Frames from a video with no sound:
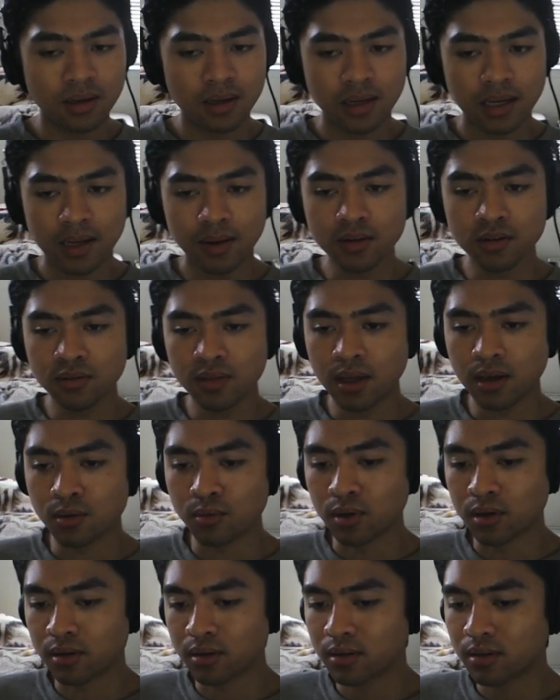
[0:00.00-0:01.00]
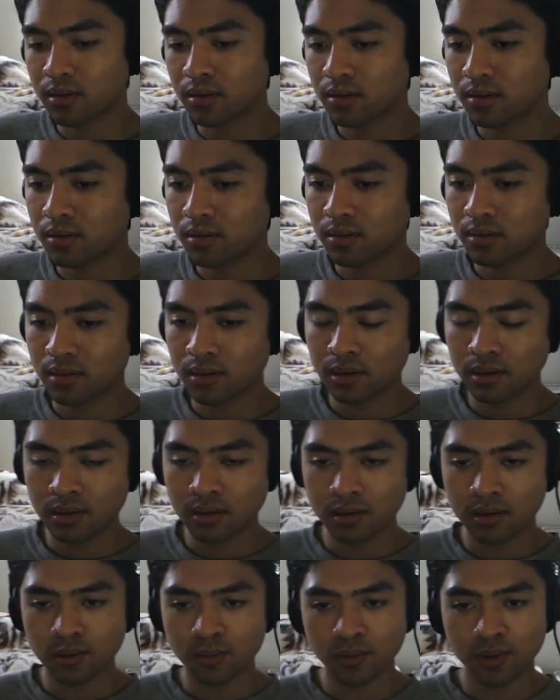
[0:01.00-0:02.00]
I'm not sure if that'll work.
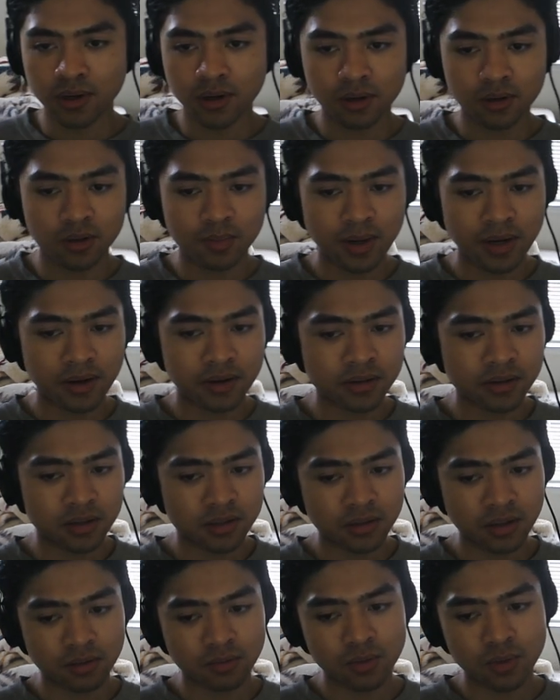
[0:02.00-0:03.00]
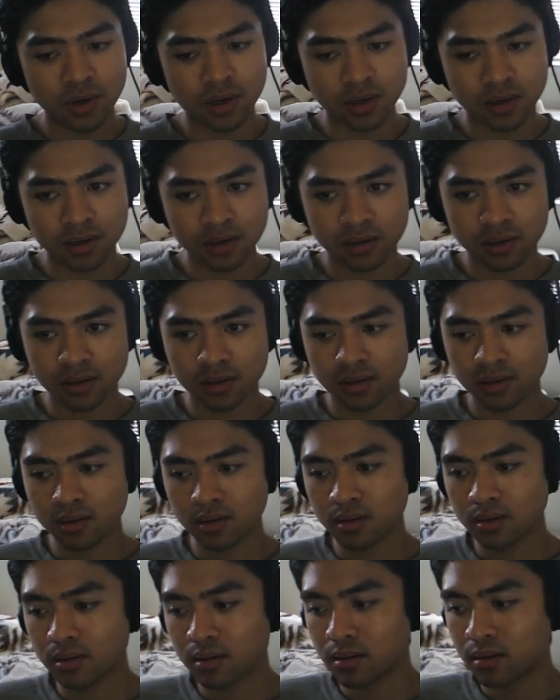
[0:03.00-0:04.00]
Or the binary search thing will work.
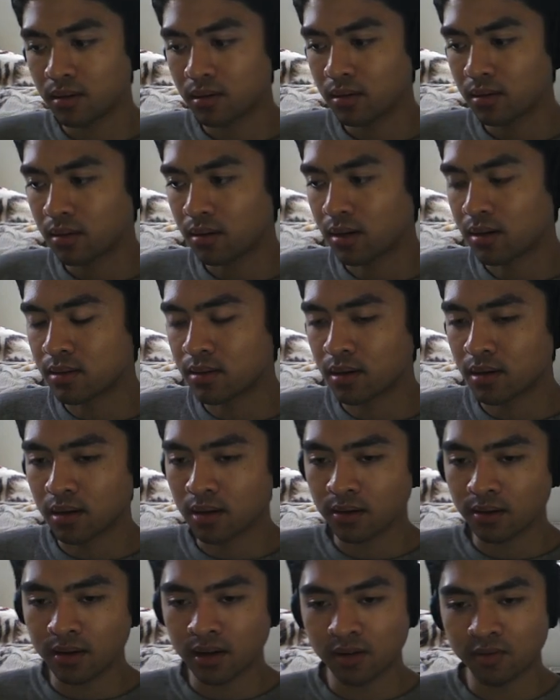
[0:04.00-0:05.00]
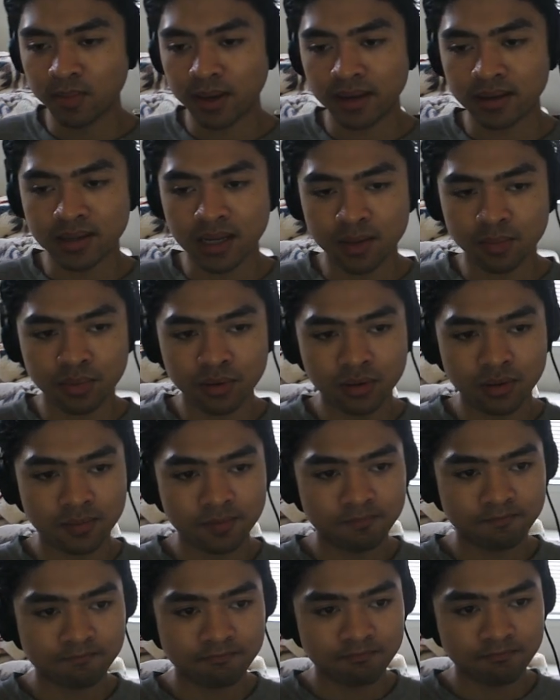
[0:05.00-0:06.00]
Because again of my example.
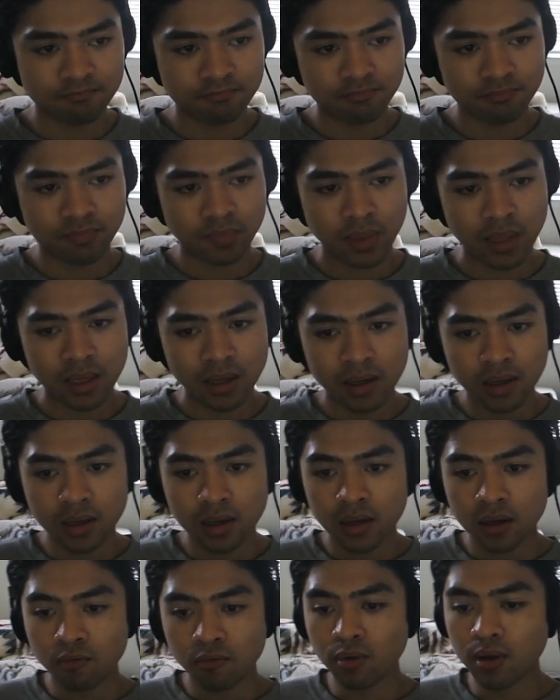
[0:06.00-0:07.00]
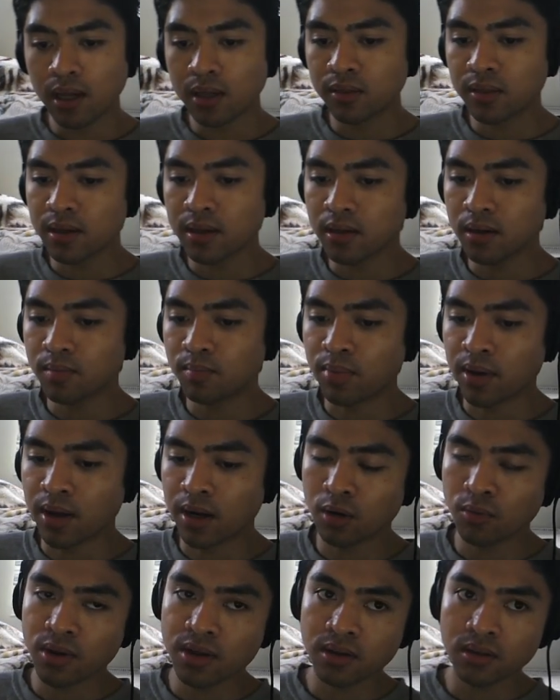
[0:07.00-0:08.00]
Well, I think a
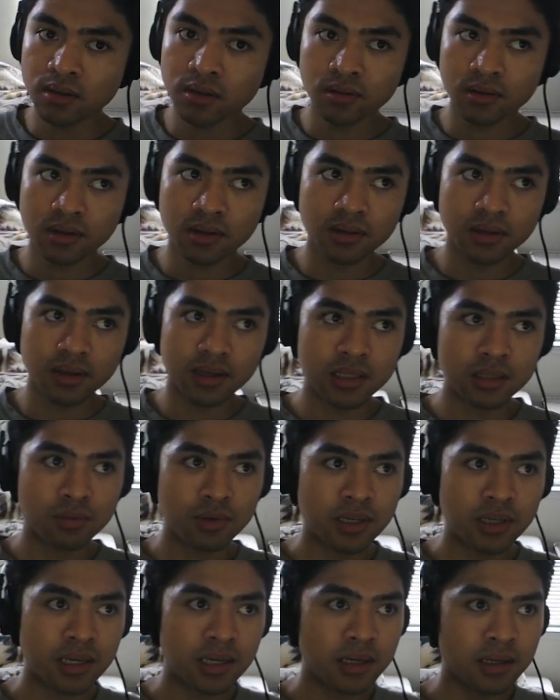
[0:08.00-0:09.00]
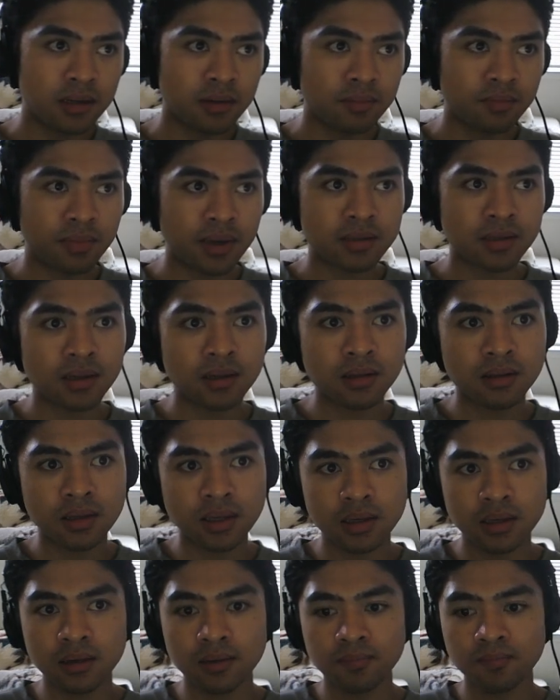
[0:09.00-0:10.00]
better way to do it is we can
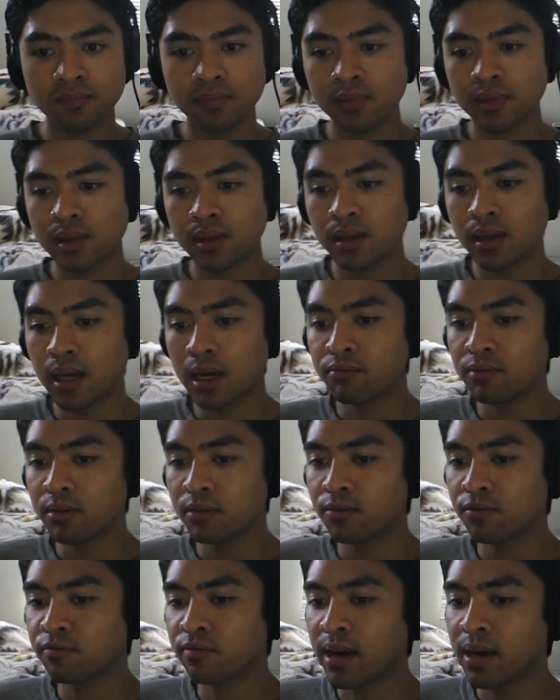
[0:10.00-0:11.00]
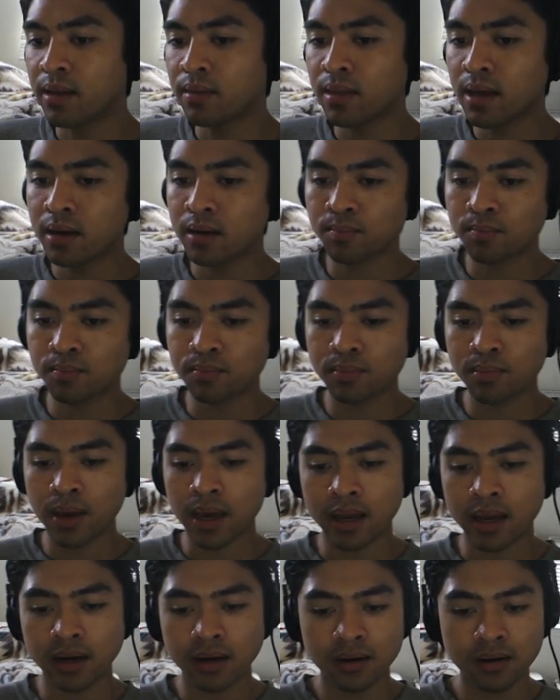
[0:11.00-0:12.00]
basically, if we find that a
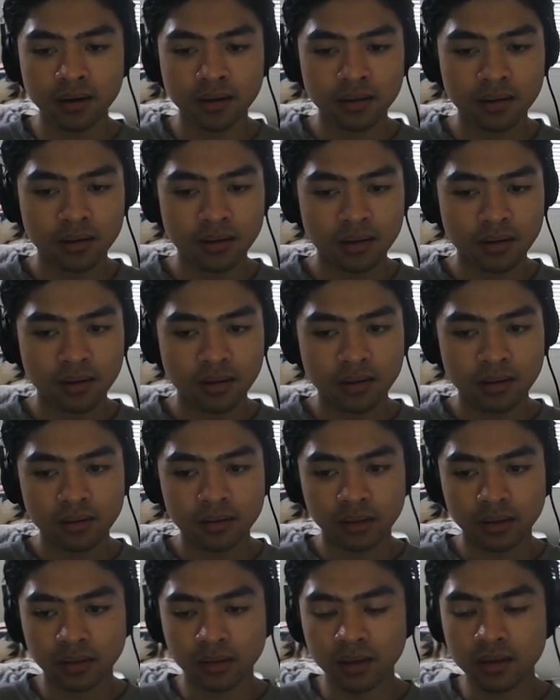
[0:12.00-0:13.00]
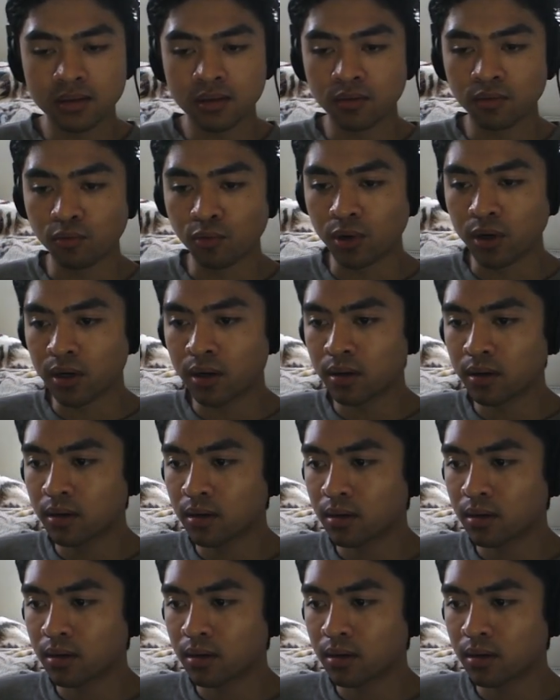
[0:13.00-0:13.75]
pair doesn't work,